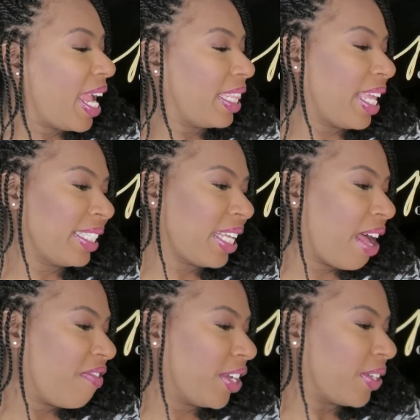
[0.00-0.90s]
And that's
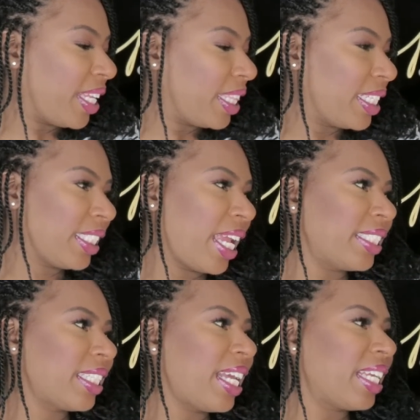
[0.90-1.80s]
how I felt in this
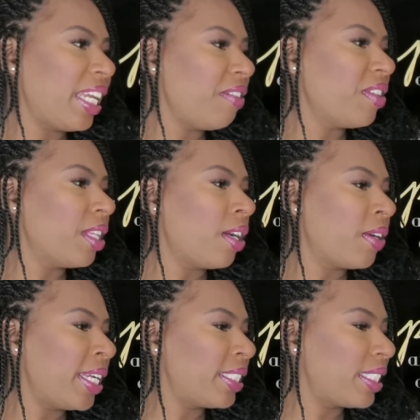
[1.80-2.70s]
case. Like, even though
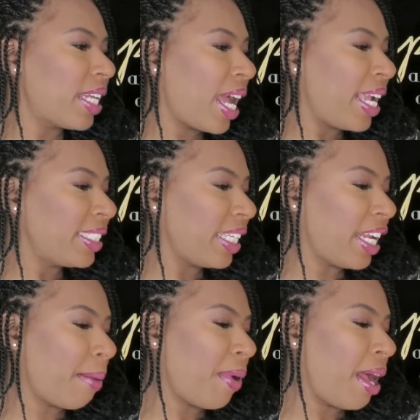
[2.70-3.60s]
it's nice
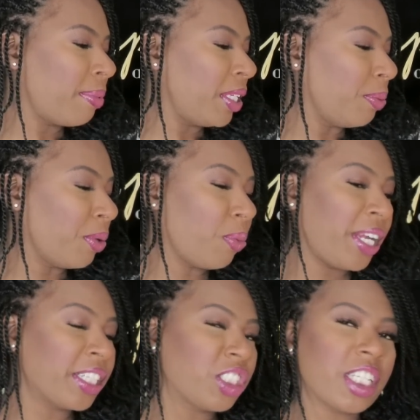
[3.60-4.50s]
and I probably would
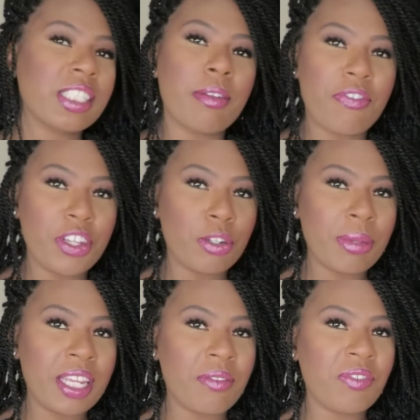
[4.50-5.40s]
wear just to film
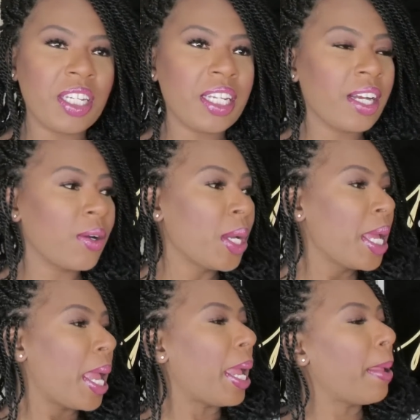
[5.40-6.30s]
in a video
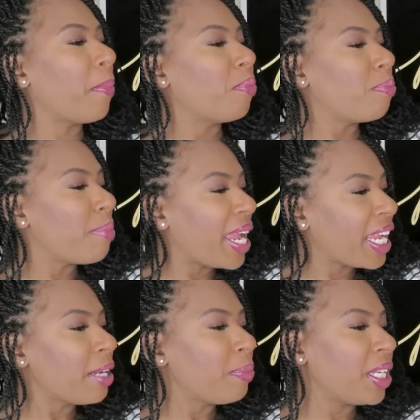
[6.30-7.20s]
and
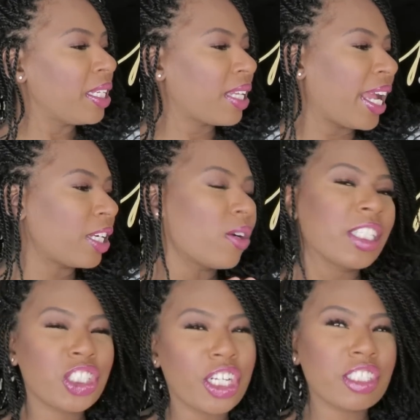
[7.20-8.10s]
maybe like on
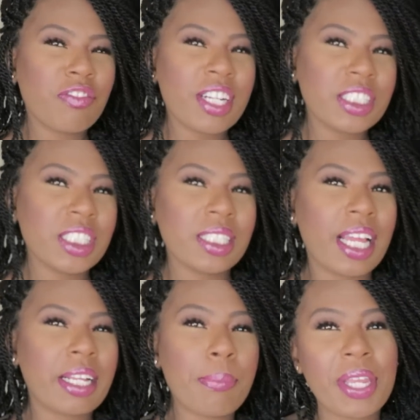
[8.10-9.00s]
a church function,
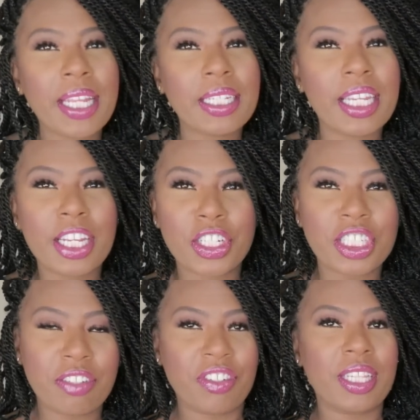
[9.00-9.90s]
like a picnic or
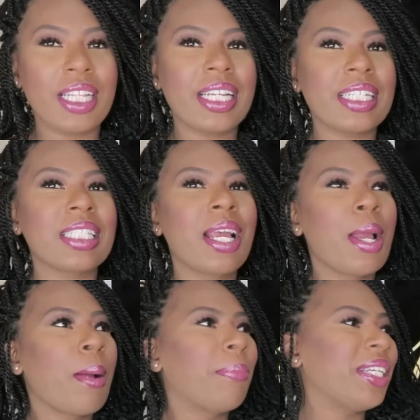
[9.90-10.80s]
different things,
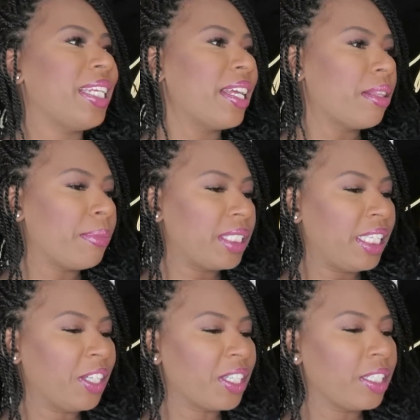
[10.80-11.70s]
but yeah, the
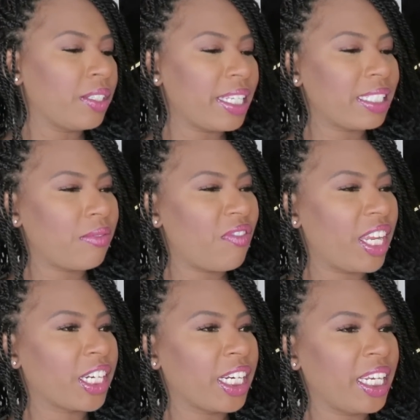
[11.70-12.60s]
material is
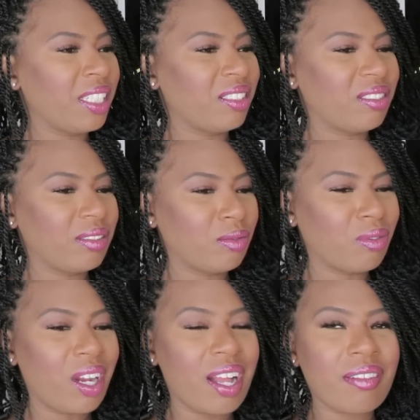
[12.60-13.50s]
very
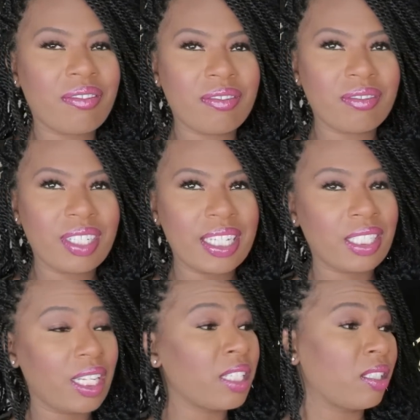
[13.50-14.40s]
rough.
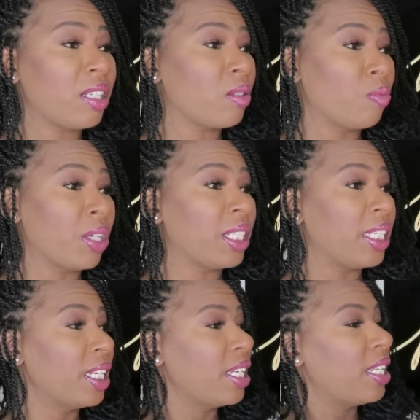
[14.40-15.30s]
It's
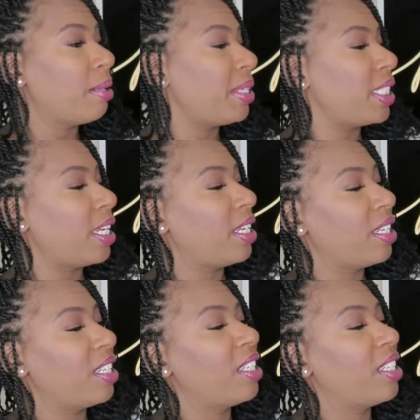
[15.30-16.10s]
really, let me see.